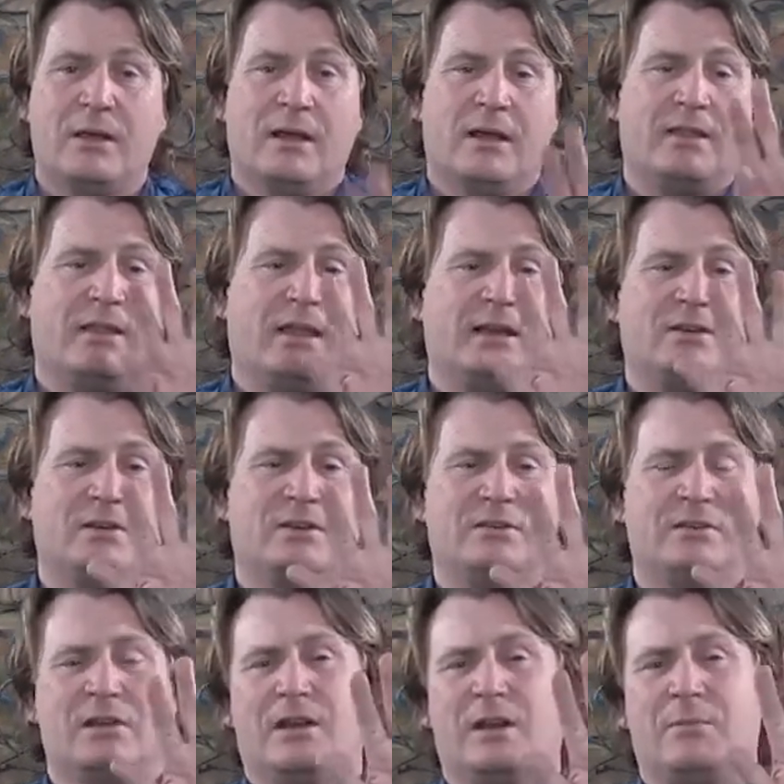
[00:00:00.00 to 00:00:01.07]
and then,
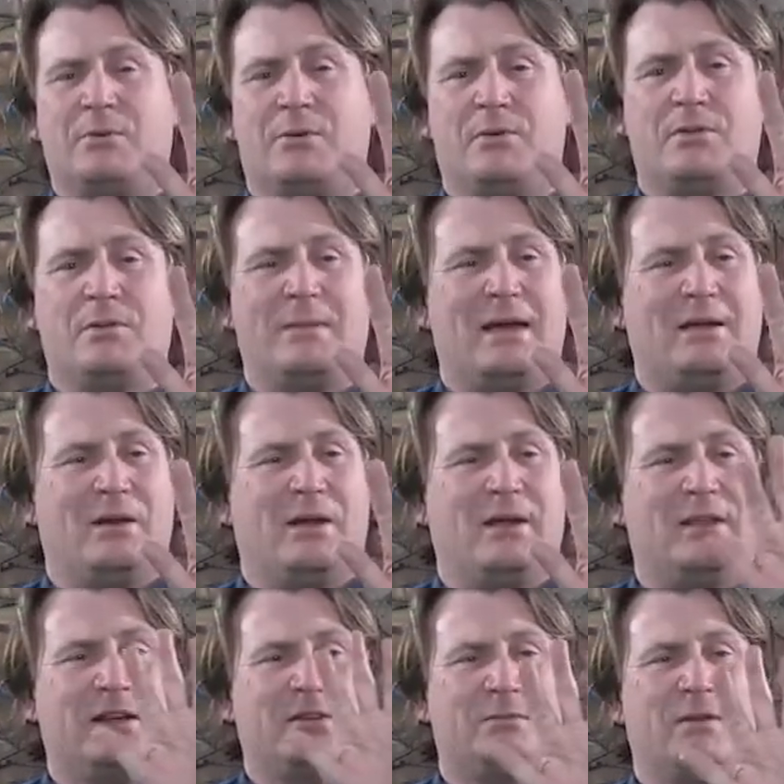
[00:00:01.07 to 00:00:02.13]
you know, prune them out like
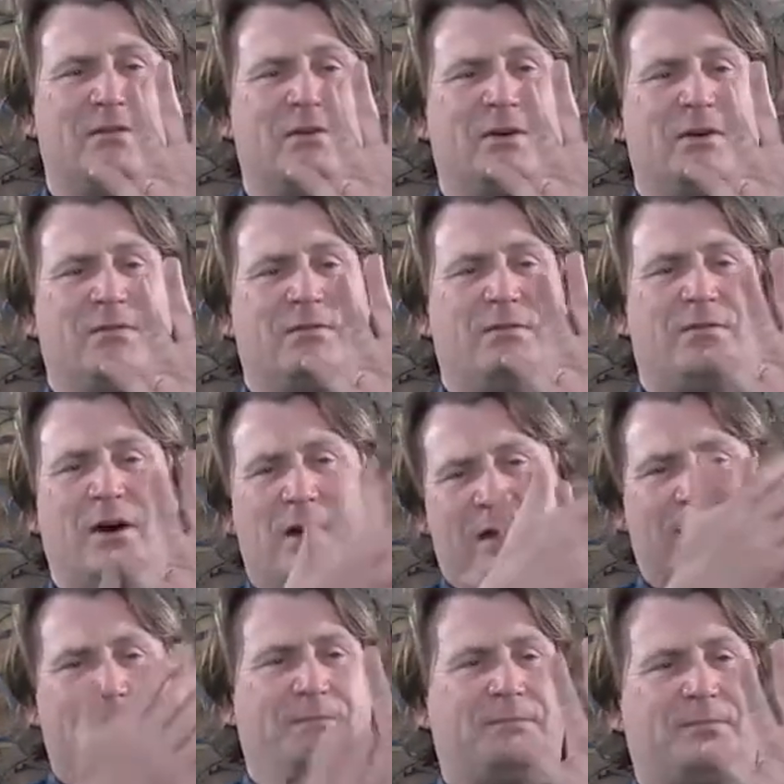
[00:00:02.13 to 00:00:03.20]
this, where if you've got
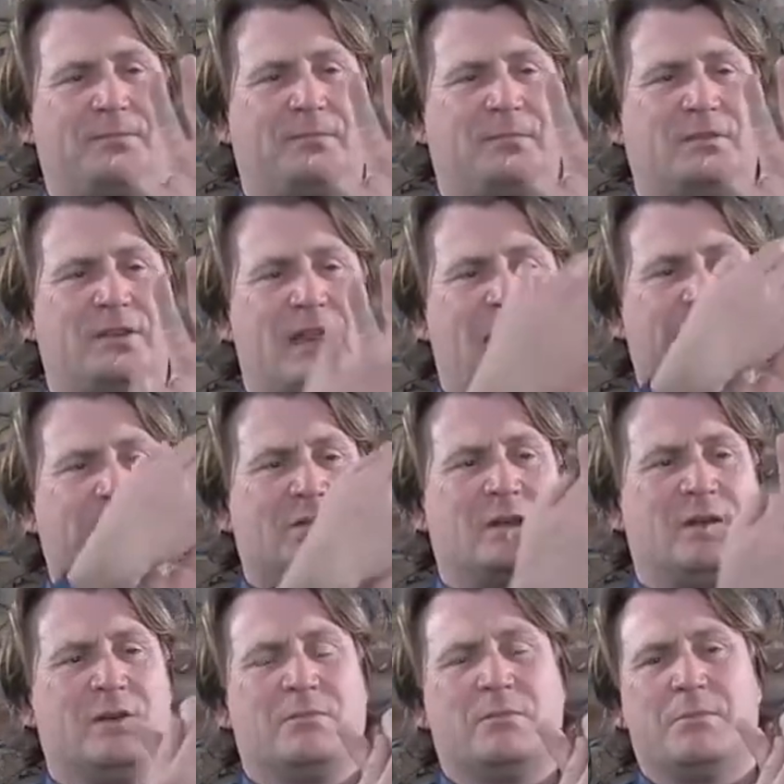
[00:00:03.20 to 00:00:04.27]
5 stems,
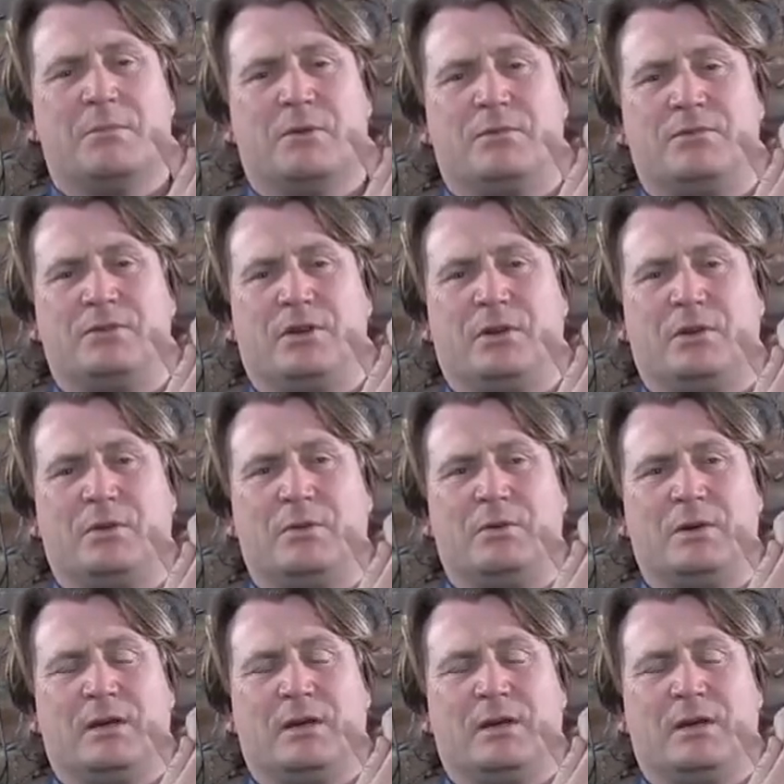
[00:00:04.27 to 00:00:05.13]
remove 2